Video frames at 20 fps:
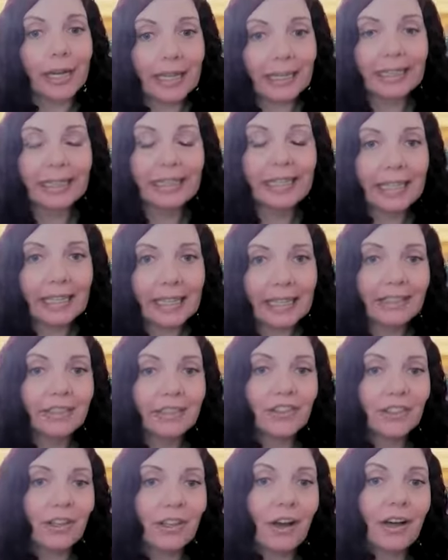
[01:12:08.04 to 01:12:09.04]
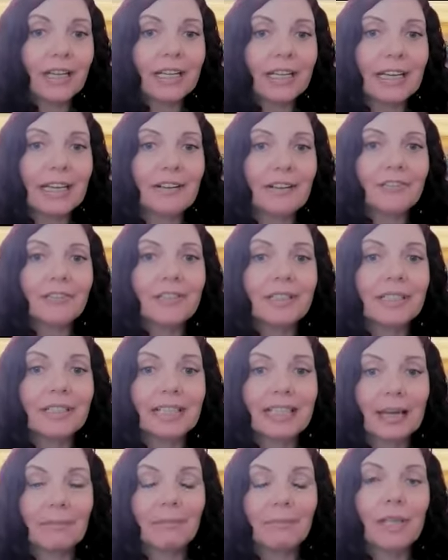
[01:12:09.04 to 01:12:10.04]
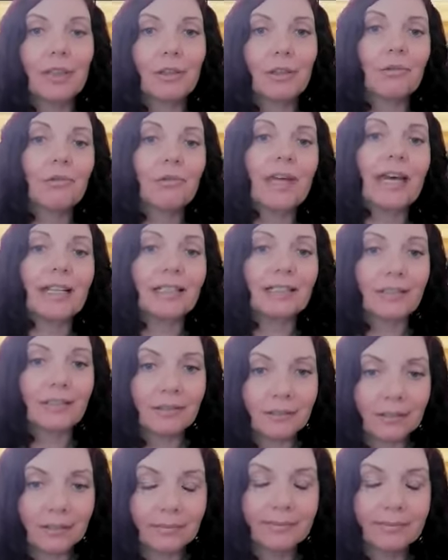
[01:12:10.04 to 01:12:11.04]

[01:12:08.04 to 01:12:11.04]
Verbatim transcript: brain engaged long enough to get me through that